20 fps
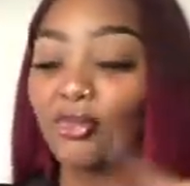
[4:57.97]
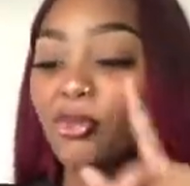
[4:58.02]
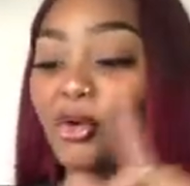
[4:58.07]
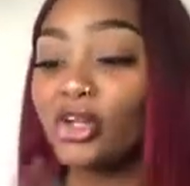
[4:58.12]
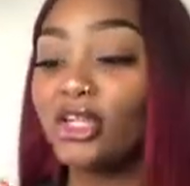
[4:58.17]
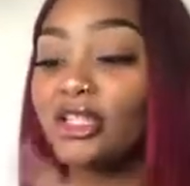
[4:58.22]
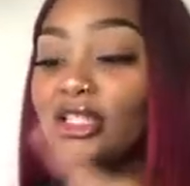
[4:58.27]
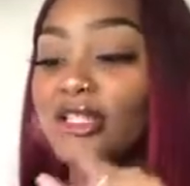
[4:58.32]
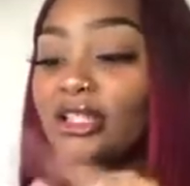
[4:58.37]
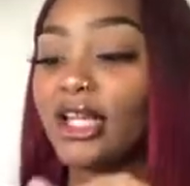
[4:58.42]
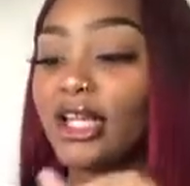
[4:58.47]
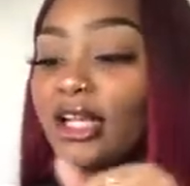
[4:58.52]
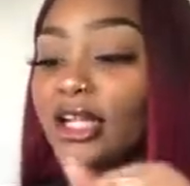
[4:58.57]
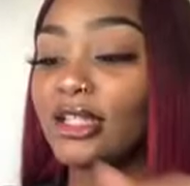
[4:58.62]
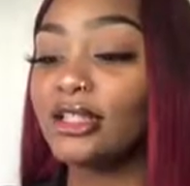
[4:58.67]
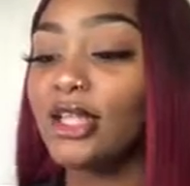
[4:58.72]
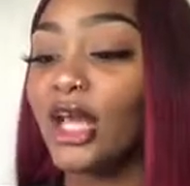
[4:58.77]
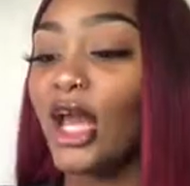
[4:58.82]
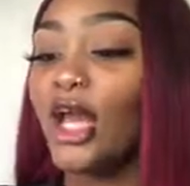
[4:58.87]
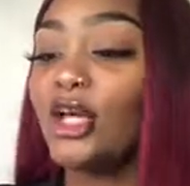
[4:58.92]
We're gonna just say
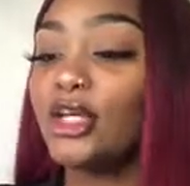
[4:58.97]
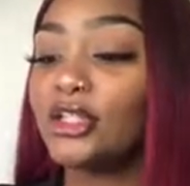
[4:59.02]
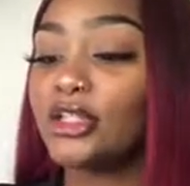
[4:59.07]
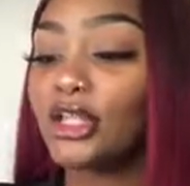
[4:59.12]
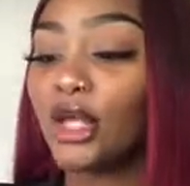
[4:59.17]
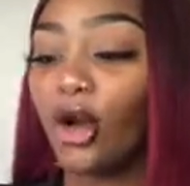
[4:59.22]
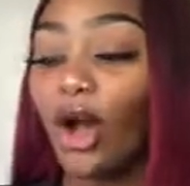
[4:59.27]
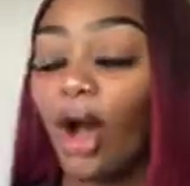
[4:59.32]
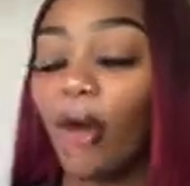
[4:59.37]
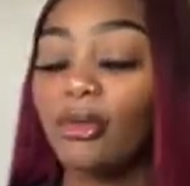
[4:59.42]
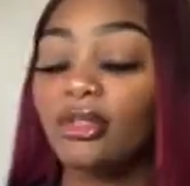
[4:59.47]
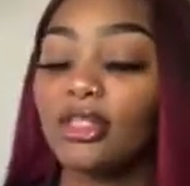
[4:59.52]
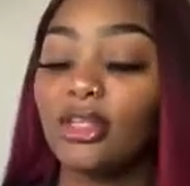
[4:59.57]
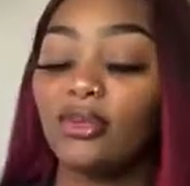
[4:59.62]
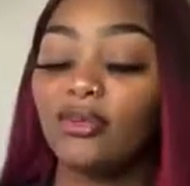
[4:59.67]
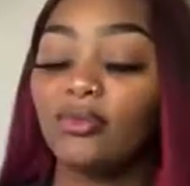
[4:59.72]
these. So I was